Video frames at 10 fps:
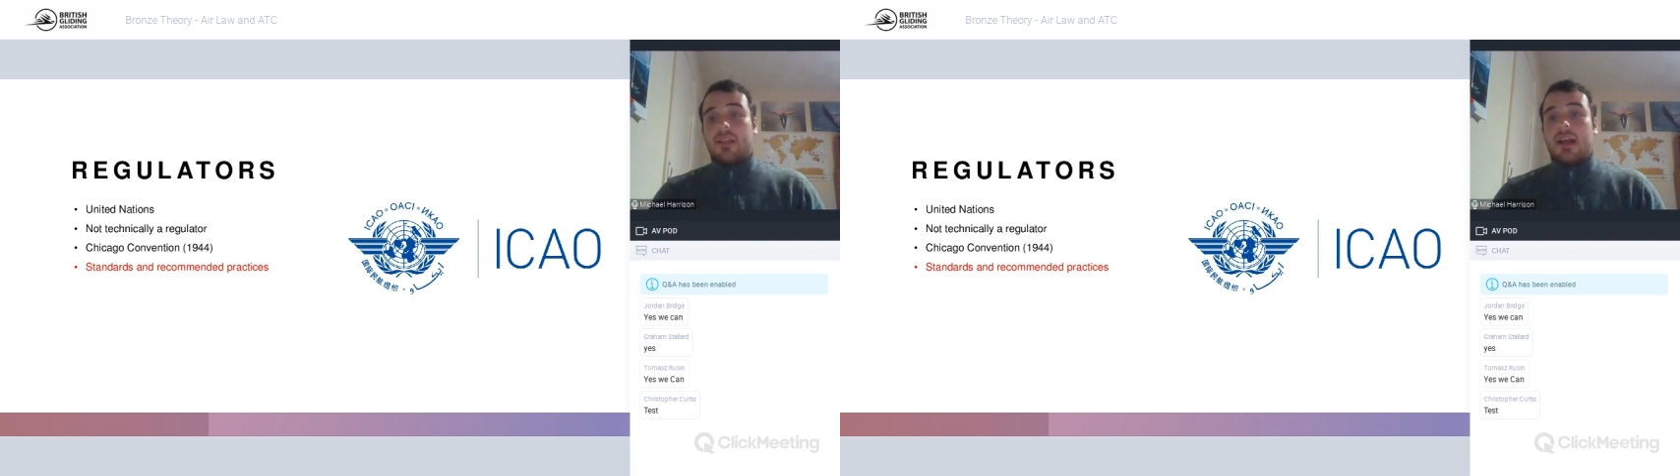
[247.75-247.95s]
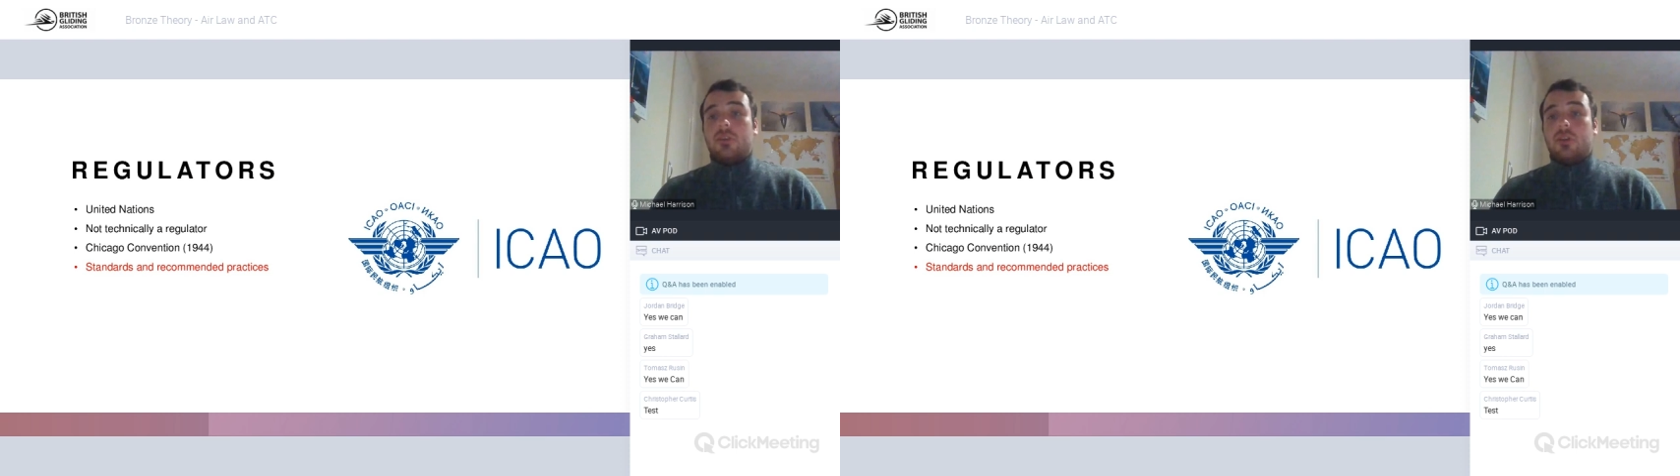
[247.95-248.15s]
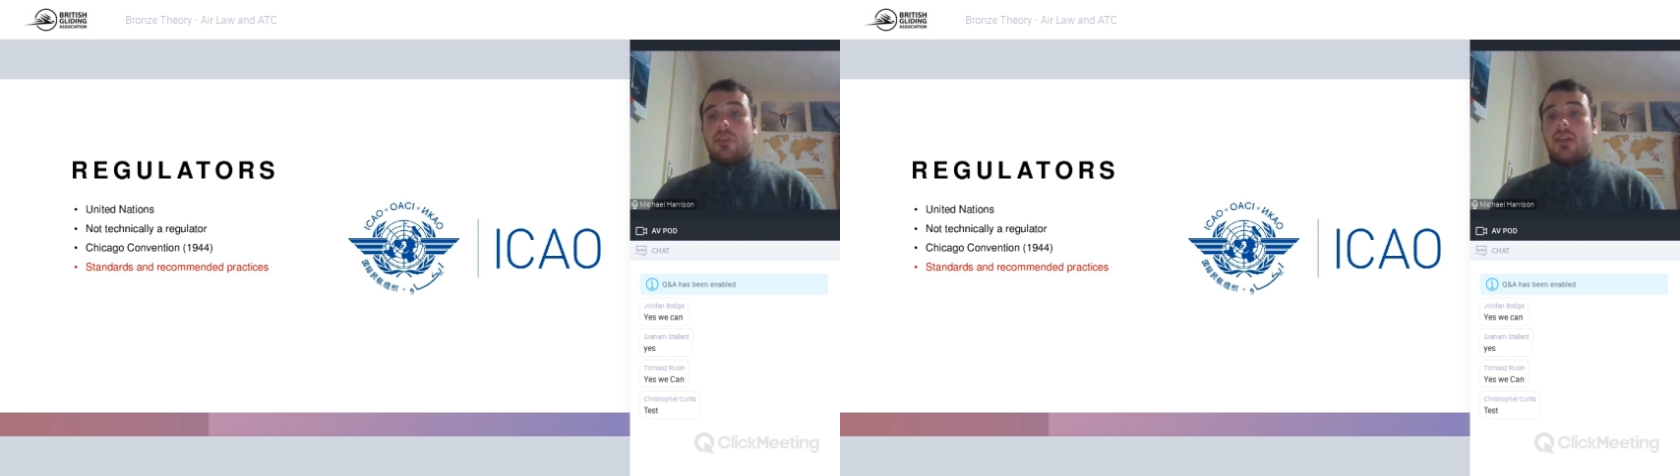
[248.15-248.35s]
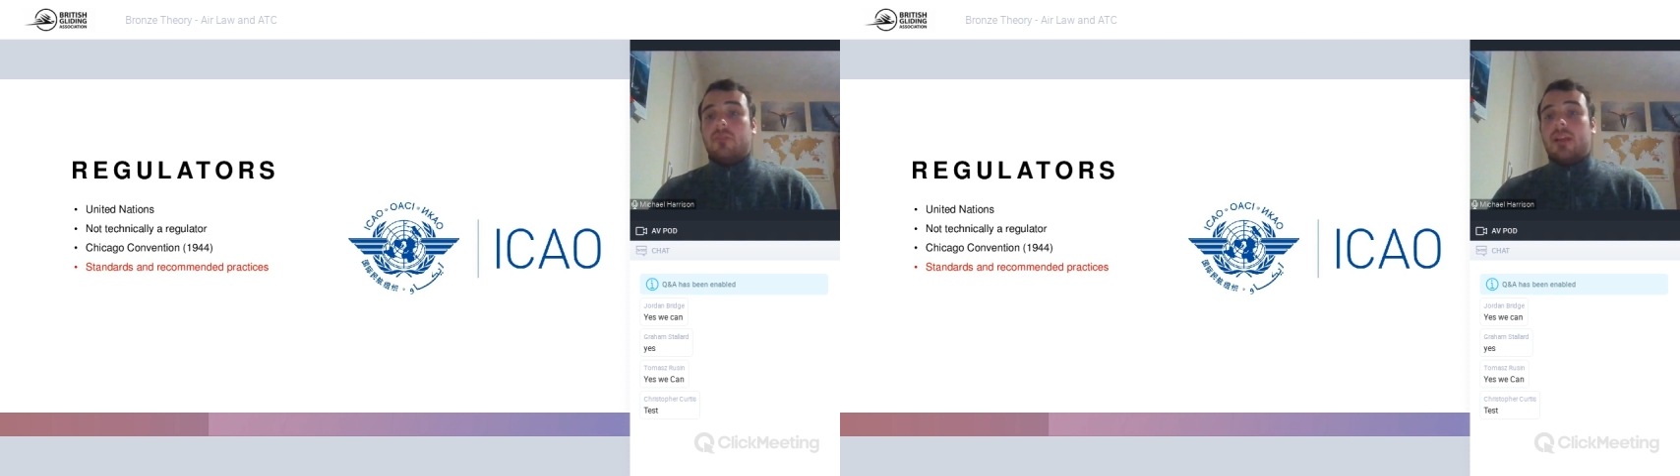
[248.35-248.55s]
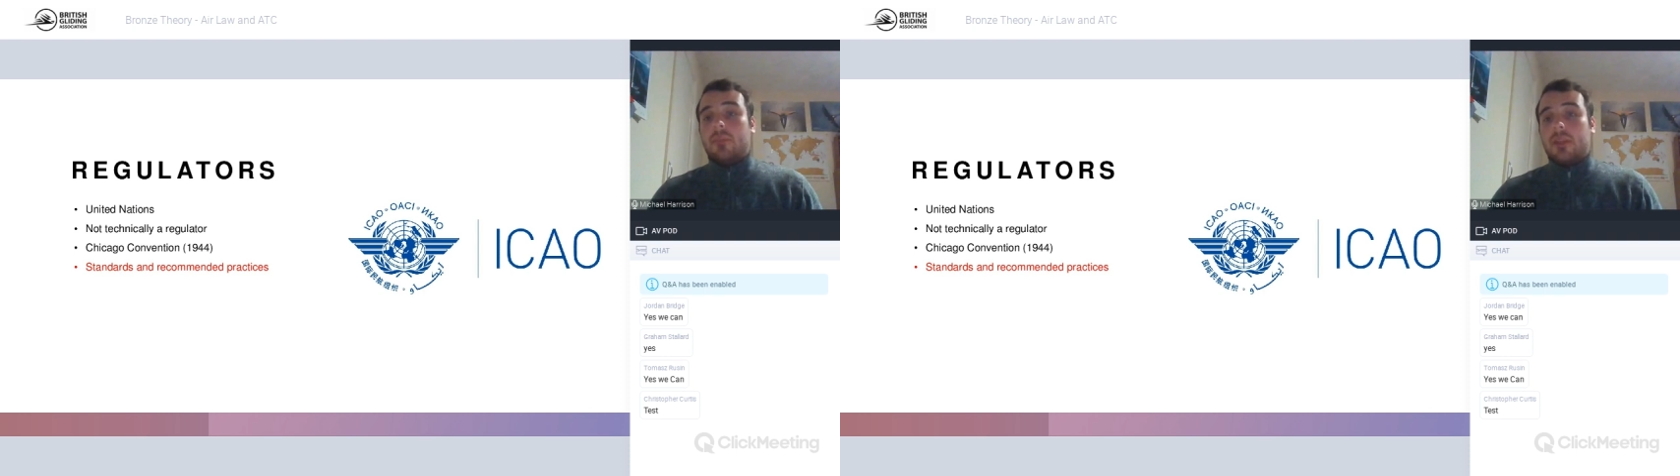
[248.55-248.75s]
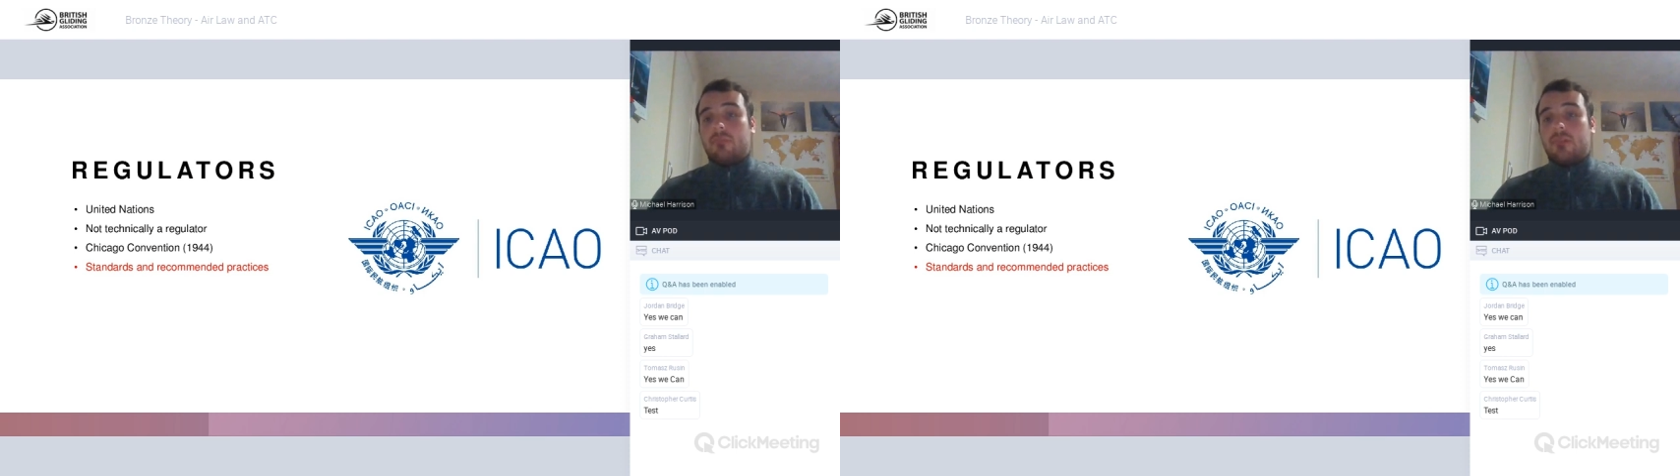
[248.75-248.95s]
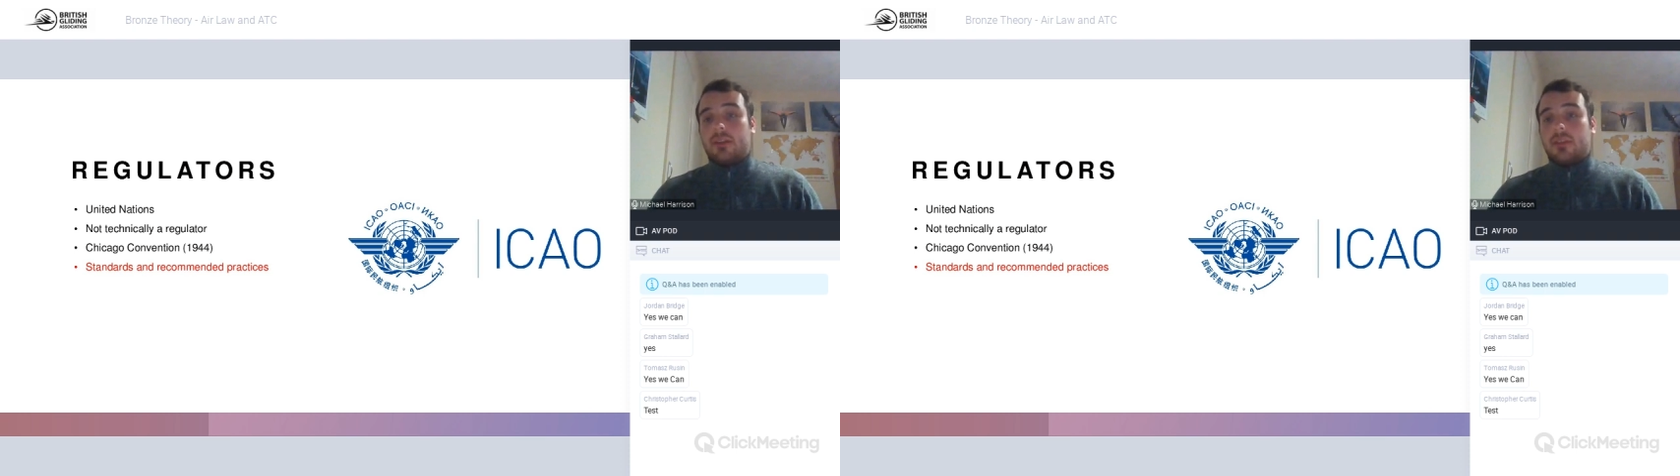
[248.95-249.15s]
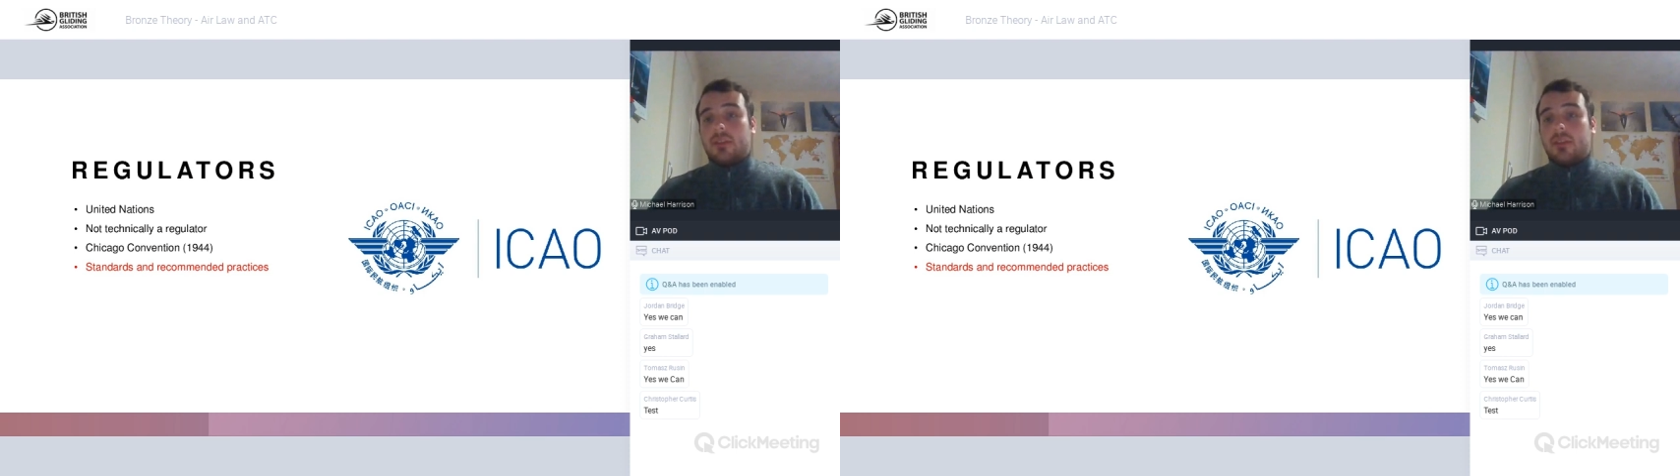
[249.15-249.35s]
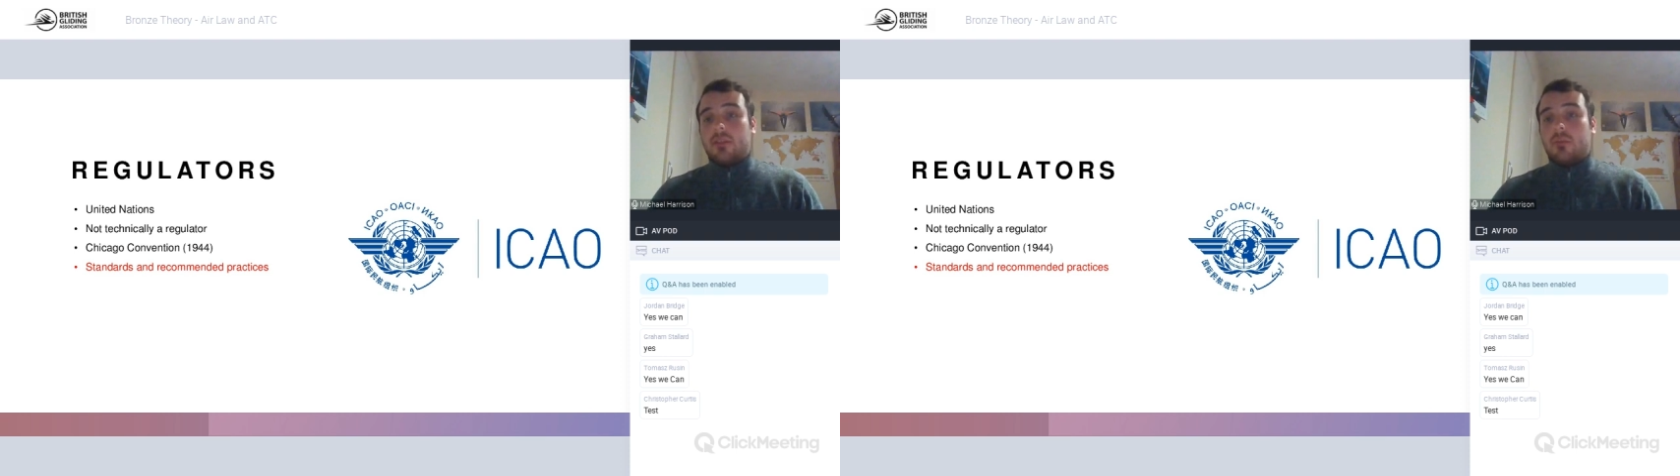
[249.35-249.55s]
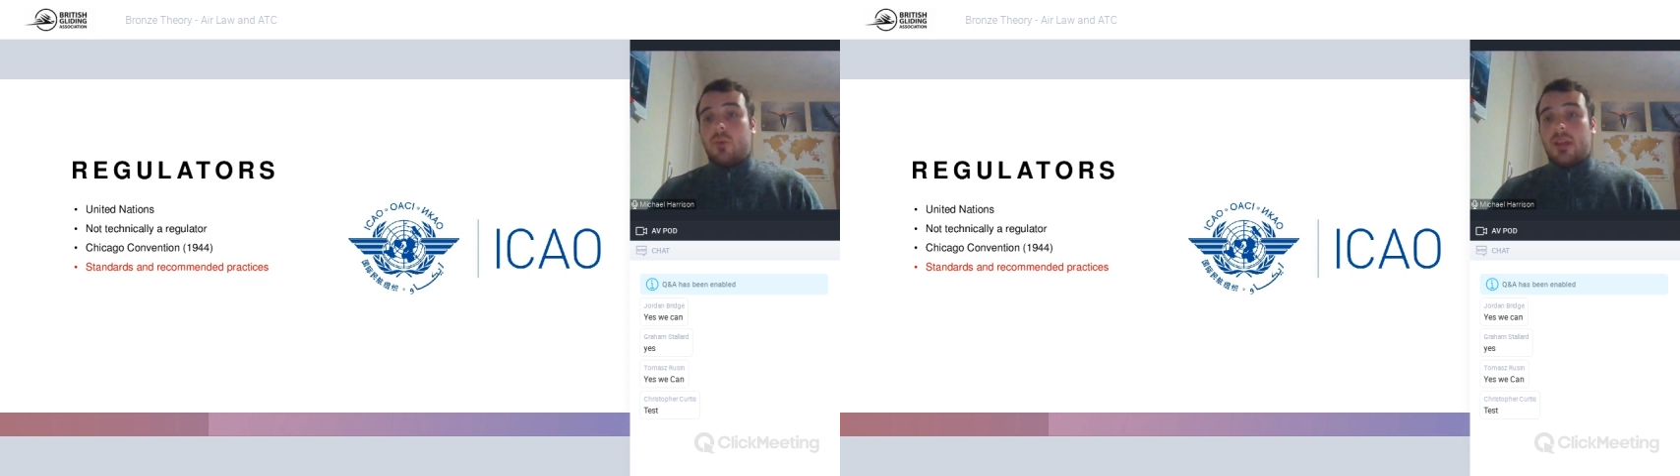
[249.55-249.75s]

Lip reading: standards and recommended practices,